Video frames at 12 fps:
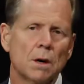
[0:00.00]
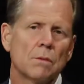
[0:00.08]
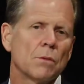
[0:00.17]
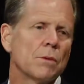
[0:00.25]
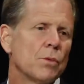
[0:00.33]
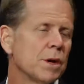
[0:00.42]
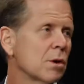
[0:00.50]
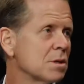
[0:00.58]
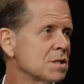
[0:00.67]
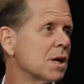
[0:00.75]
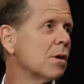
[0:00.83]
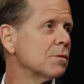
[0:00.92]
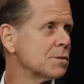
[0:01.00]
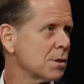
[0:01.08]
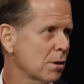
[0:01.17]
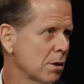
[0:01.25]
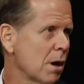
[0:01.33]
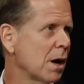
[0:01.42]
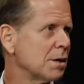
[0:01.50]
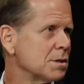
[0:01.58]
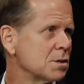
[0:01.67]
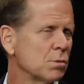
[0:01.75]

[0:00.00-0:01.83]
We ourselves are God's.